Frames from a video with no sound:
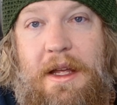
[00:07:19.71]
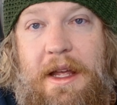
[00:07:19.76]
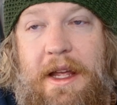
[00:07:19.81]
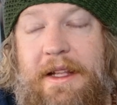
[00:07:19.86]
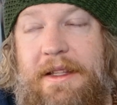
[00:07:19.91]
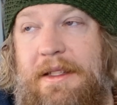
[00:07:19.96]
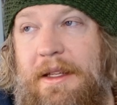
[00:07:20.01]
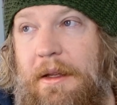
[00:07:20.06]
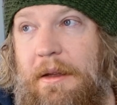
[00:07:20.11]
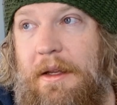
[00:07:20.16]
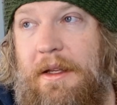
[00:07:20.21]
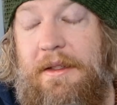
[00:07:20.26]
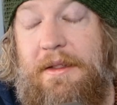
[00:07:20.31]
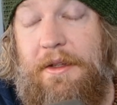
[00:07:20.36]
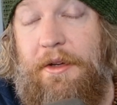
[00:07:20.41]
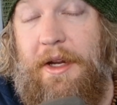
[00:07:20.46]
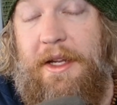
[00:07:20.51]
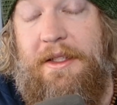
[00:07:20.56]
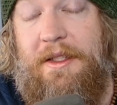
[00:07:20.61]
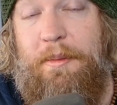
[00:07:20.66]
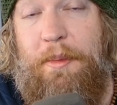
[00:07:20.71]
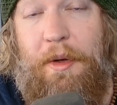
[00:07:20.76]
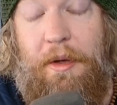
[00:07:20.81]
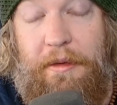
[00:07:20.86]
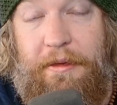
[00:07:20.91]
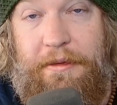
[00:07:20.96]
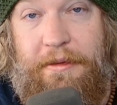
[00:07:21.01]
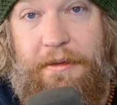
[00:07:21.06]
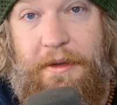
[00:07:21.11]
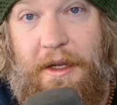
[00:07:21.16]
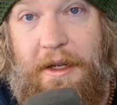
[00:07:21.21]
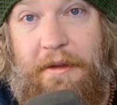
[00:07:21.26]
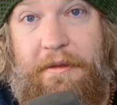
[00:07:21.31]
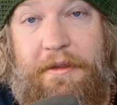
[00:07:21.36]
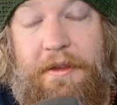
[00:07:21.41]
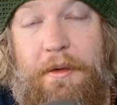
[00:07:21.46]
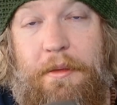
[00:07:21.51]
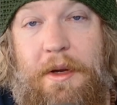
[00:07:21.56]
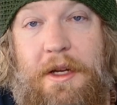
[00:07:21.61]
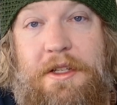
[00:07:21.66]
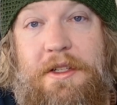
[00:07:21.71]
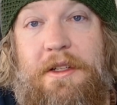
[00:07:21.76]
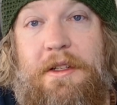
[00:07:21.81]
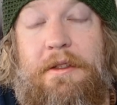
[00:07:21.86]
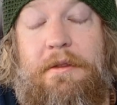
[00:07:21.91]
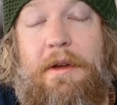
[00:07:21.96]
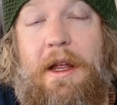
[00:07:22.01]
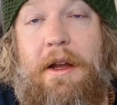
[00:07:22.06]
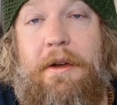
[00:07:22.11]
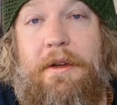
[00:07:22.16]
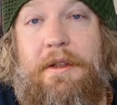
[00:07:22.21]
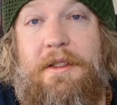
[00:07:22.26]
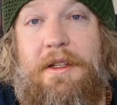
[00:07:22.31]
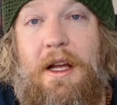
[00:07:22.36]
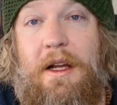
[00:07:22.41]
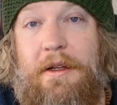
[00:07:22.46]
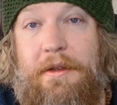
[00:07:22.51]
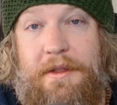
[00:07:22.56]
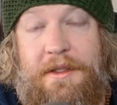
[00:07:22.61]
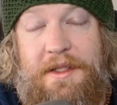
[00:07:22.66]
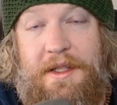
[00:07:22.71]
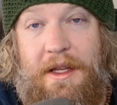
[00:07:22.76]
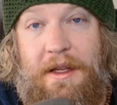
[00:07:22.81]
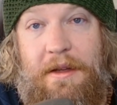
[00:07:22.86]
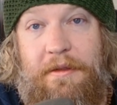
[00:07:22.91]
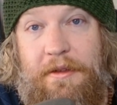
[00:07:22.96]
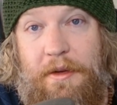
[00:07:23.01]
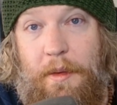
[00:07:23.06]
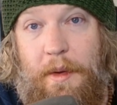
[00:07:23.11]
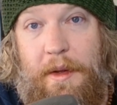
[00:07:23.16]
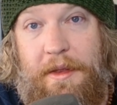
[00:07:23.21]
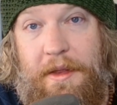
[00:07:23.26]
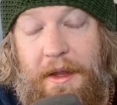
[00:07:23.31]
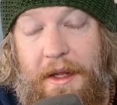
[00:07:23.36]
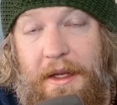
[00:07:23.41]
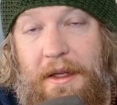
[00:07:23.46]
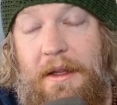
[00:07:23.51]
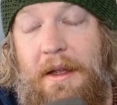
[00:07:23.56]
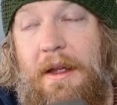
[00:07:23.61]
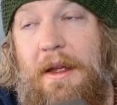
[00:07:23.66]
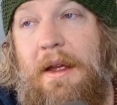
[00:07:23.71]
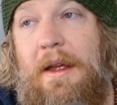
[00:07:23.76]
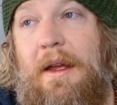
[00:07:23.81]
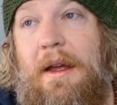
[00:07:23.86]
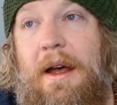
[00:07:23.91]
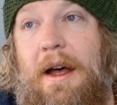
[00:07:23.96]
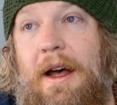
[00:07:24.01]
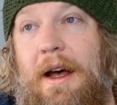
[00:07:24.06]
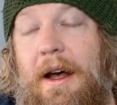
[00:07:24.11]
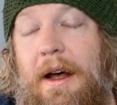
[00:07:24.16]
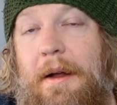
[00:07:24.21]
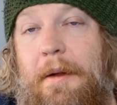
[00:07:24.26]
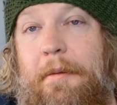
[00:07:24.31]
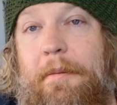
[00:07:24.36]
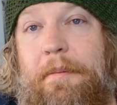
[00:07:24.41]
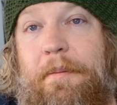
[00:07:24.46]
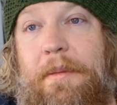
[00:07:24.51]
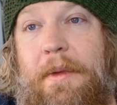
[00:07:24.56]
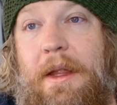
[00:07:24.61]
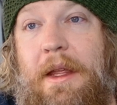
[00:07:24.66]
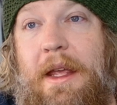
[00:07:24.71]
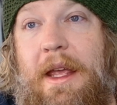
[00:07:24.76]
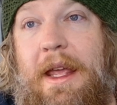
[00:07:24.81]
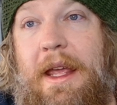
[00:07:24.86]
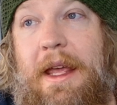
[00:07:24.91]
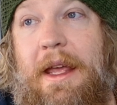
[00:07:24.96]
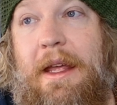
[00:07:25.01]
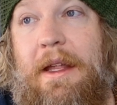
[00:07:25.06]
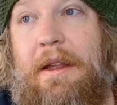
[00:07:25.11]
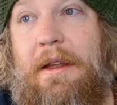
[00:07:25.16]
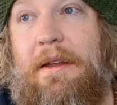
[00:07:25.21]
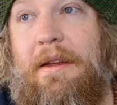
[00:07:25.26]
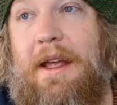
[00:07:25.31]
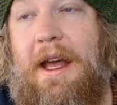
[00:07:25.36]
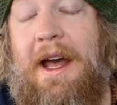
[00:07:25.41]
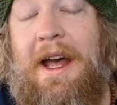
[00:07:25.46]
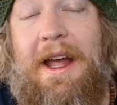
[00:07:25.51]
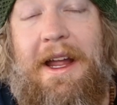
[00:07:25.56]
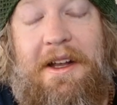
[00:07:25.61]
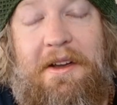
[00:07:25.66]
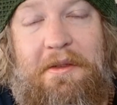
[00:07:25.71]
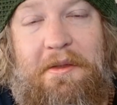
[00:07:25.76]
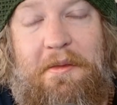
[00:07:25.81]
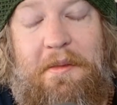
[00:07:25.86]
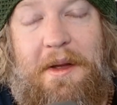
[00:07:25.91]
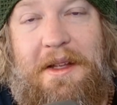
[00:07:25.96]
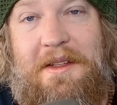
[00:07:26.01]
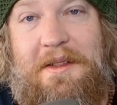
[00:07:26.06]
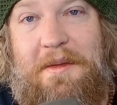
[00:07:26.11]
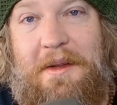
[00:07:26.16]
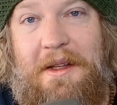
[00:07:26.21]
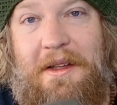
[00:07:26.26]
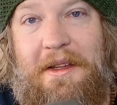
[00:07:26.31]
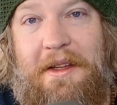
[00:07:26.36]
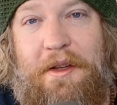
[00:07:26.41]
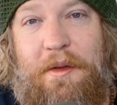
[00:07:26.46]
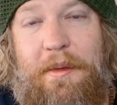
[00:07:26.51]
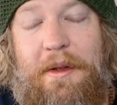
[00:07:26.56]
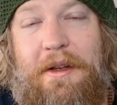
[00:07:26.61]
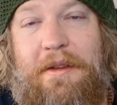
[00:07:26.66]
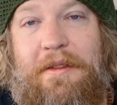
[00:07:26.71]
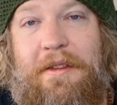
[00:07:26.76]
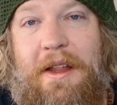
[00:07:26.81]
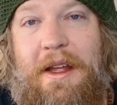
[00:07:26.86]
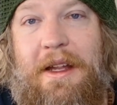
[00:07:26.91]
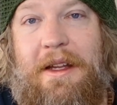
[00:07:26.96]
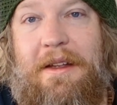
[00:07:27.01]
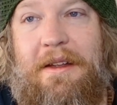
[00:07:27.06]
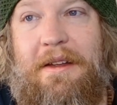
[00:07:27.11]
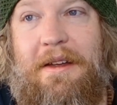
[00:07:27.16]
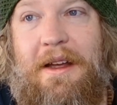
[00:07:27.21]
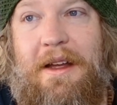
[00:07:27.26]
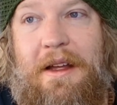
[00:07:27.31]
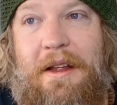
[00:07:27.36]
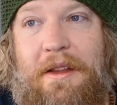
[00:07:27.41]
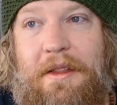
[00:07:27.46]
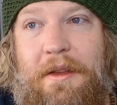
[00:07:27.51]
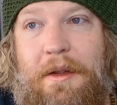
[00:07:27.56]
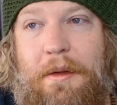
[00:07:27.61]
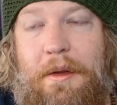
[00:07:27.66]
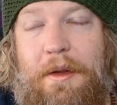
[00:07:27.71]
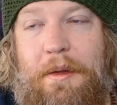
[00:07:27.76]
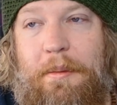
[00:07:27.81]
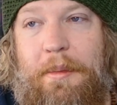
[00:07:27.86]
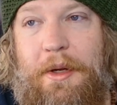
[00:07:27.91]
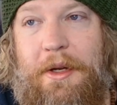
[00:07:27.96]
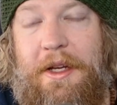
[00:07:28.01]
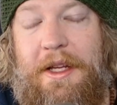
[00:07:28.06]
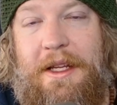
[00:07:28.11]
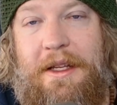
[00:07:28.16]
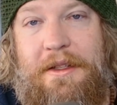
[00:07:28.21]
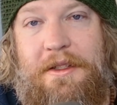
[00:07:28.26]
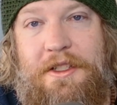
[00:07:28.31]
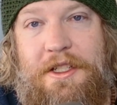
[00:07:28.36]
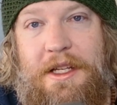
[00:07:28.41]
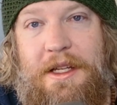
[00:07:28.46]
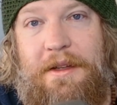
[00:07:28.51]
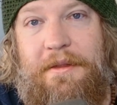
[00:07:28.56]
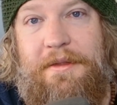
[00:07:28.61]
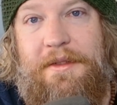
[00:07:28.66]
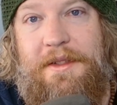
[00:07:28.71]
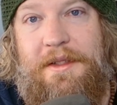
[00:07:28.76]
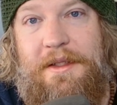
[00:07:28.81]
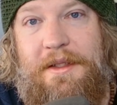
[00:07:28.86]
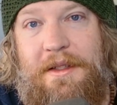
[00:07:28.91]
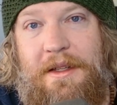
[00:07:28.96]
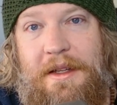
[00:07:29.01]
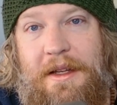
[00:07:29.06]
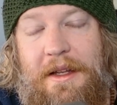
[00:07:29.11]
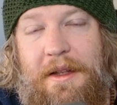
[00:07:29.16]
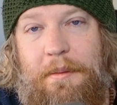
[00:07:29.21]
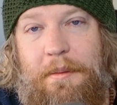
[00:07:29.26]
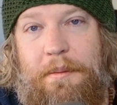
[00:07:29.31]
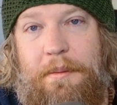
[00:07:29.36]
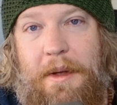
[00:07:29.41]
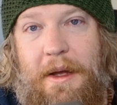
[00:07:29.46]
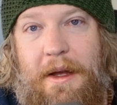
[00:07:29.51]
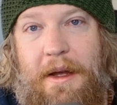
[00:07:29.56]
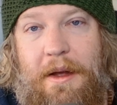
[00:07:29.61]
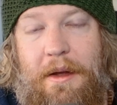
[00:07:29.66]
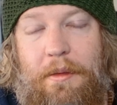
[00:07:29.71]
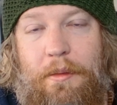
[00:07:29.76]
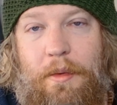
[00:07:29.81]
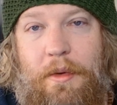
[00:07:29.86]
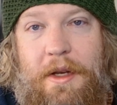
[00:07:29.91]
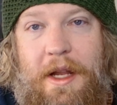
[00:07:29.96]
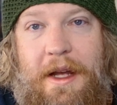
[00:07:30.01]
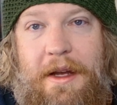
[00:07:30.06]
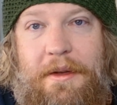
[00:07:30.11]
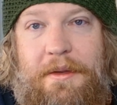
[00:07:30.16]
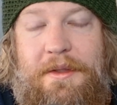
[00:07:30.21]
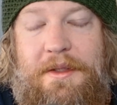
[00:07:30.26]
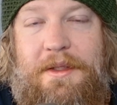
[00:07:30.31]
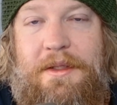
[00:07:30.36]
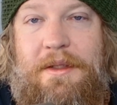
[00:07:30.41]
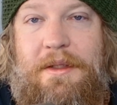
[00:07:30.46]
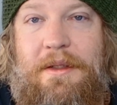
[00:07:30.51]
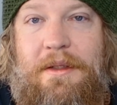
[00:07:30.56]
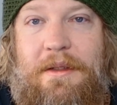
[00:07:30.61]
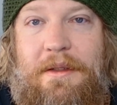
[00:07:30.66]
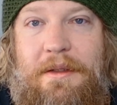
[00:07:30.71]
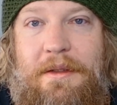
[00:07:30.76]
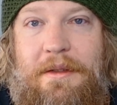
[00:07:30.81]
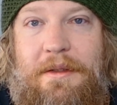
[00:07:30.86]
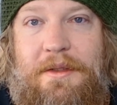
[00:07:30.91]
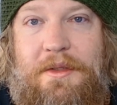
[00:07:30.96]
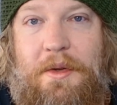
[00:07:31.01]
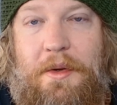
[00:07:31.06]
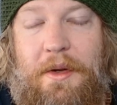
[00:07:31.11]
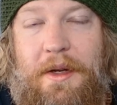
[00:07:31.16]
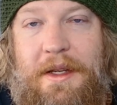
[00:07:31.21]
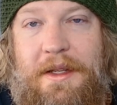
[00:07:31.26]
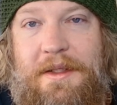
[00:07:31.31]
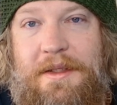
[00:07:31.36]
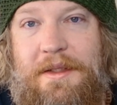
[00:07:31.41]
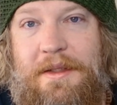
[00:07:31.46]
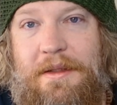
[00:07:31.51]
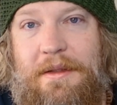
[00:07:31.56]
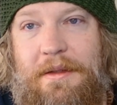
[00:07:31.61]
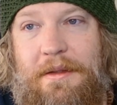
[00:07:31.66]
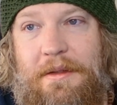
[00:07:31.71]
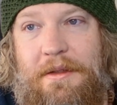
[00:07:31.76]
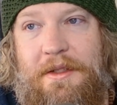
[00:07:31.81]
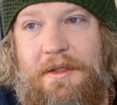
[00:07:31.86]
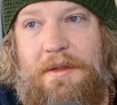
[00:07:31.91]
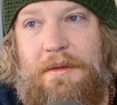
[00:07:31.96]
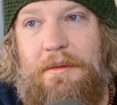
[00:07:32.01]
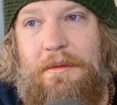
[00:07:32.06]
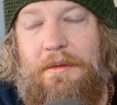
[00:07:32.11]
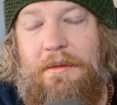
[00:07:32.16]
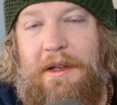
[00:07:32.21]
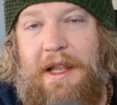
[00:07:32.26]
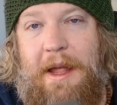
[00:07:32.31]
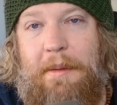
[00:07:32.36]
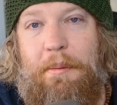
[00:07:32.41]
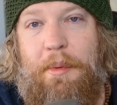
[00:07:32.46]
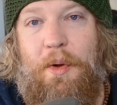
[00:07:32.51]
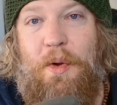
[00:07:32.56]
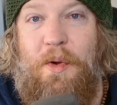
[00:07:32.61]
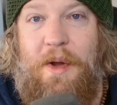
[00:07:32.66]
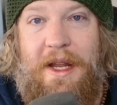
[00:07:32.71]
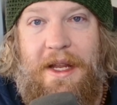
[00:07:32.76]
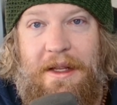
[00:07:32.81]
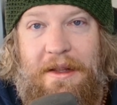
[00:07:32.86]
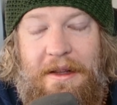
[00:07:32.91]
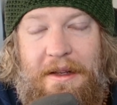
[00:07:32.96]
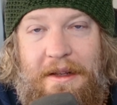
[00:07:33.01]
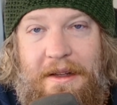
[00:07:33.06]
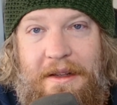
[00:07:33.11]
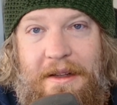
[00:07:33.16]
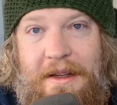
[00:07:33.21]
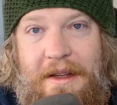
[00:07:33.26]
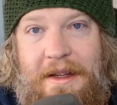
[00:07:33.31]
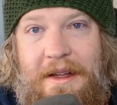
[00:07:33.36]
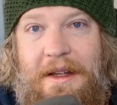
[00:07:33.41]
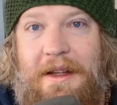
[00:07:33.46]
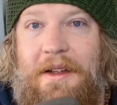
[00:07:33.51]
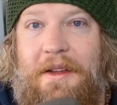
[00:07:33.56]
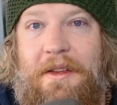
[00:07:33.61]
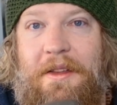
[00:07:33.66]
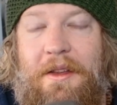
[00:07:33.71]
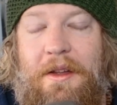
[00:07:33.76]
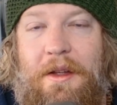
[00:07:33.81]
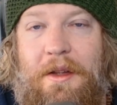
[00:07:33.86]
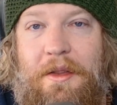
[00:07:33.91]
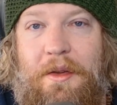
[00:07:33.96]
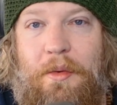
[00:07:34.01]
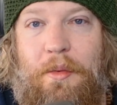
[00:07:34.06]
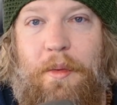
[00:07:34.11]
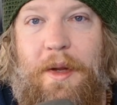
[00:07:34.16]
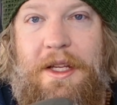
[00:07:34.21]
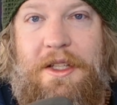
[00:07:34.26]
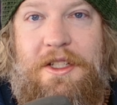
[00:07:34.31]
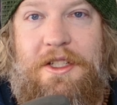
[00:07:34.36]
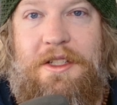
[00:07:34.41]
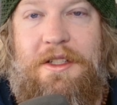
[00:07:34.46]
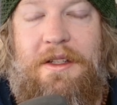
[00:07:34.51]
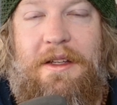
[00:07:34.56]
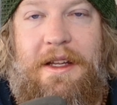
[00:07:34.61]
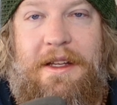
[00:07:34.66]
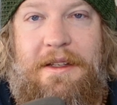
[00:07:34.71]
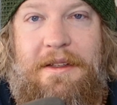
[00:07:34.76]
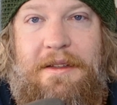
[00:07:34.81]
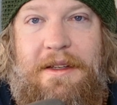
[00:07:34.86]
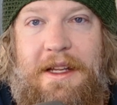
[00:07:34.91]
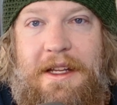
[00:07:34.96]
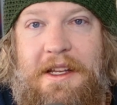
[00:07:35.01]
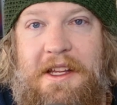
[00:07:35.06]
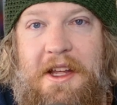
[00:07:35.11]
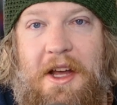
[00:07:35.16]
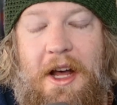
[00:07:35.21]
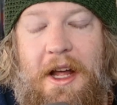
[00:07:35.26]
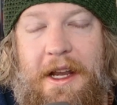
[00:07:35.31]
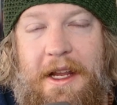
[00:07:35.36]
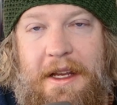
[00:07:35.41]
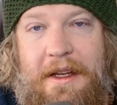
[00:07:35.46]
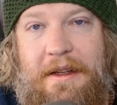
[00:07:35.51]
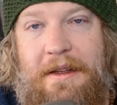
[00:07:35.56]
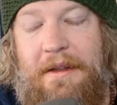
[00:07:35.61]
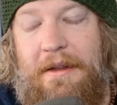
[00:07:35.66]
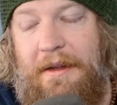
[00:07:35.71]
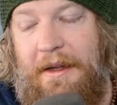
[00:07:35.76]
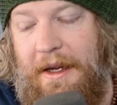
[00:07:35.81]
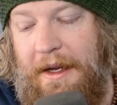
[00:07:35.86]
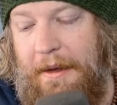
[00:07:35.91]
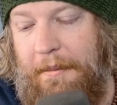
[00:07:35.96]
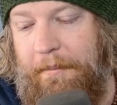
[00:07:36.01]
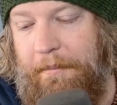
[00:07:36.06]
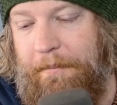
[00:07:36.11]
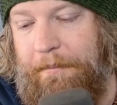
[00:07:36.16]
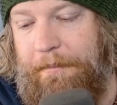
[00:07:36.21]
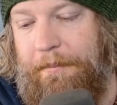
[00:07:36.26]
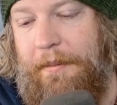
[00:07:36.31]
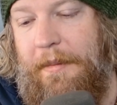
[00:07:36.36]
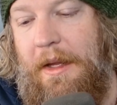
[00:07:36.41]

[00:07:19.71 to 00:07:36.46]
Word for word: It's a it's a great spoof of the Russian aristocracy for one thing. Um, it, it kind of reminds me a little bit of like uh, the the Bertie and Jeeves uh, Wodehouse stories, just lampooning the the the rich and idiotic. Um,